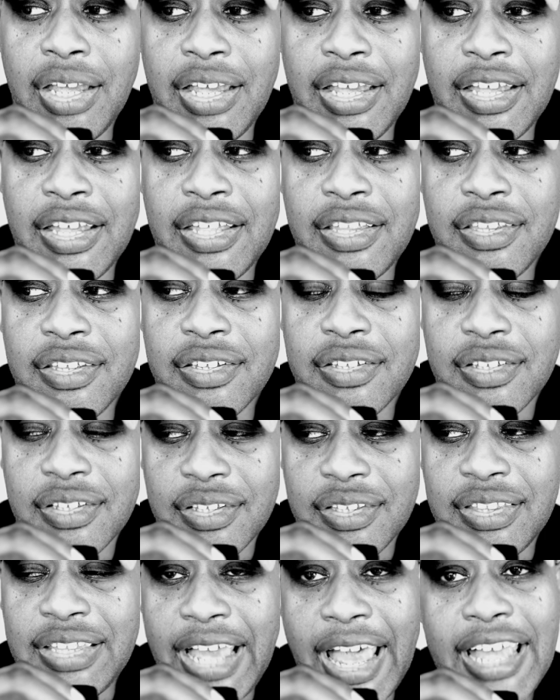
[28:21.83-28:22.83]
And
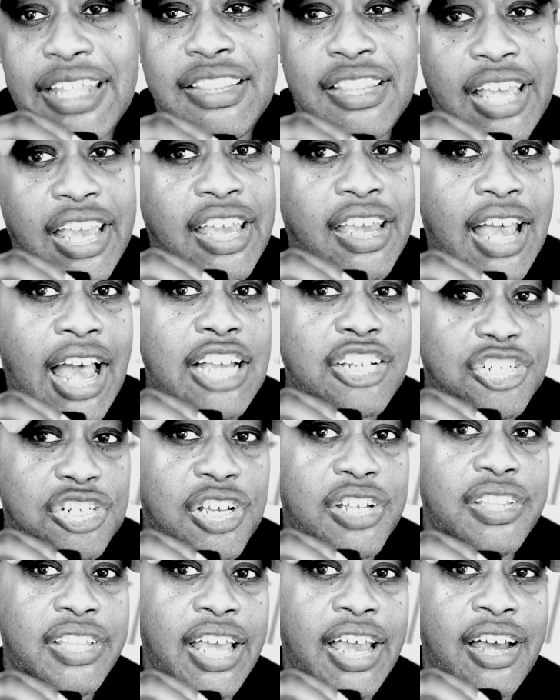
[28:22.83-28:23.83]
that day, I
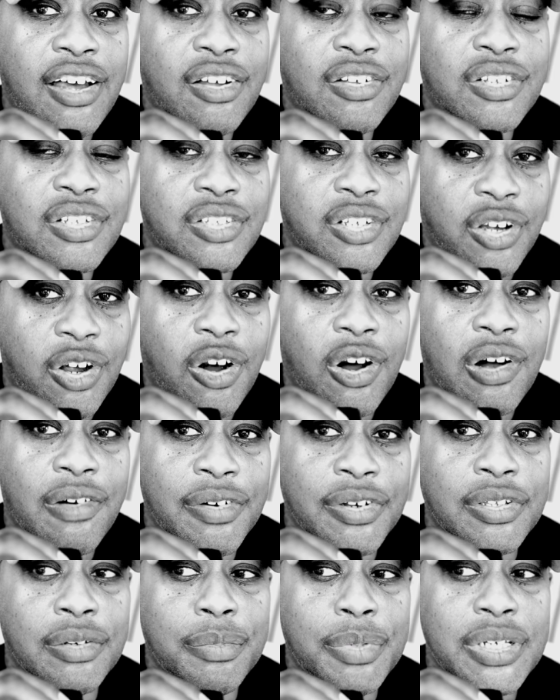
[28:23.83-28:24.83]
shut down the car
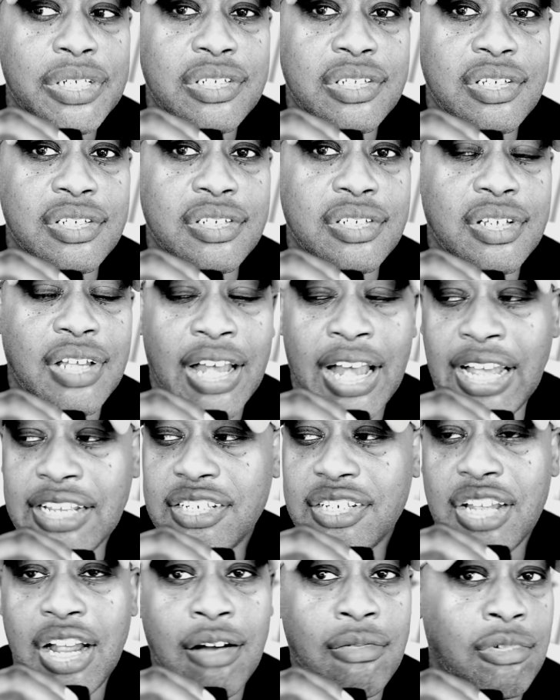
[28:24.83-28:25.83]
rental business. I
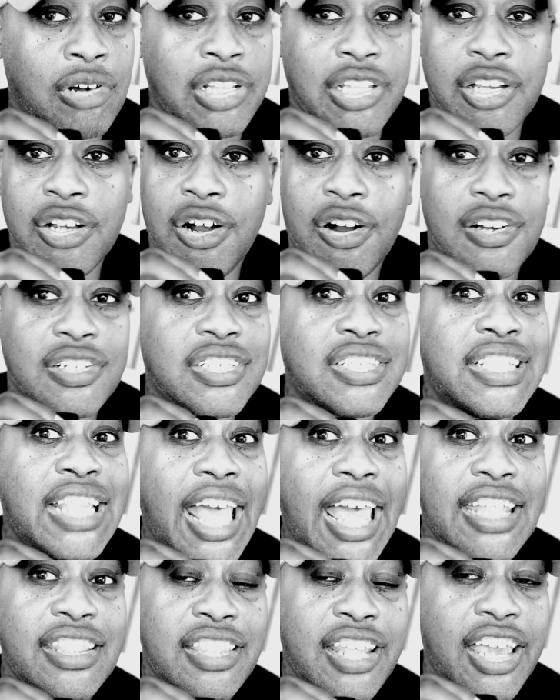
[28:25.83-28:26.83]
stopped renting cars
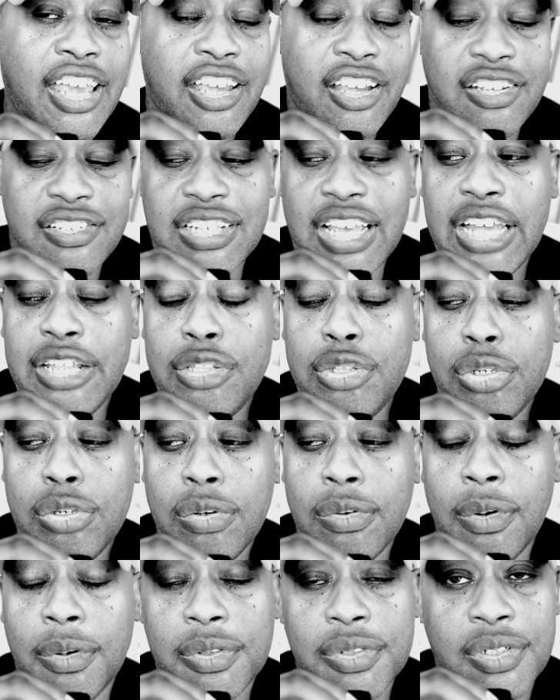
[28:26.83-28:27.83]
that day because I
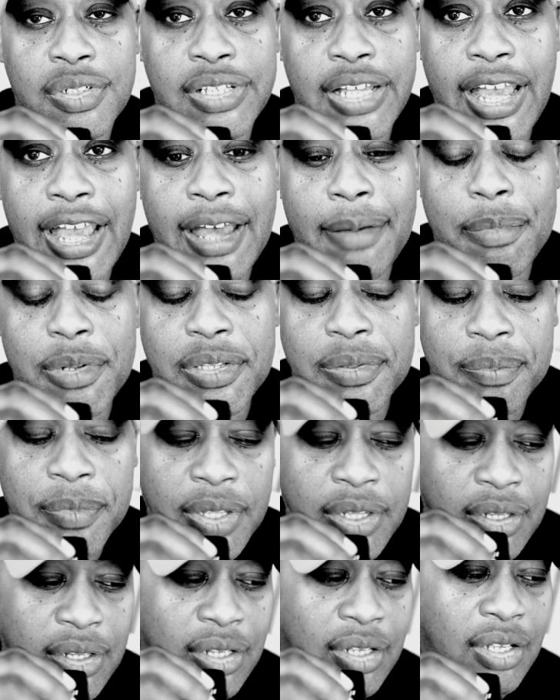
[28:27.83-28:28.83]
knew what was going to happen.
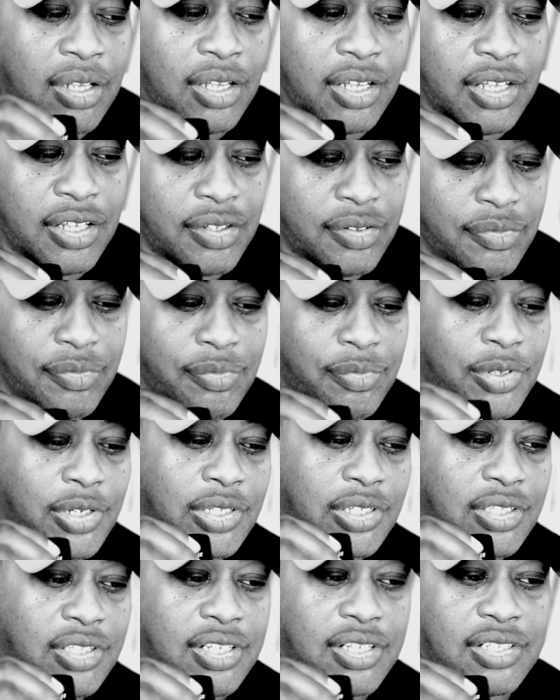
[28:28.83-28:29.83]
And
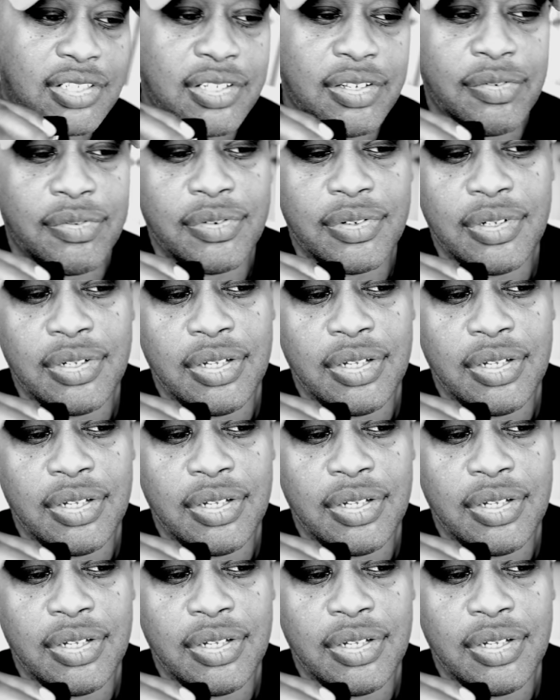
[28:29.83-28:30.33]
one of the things that,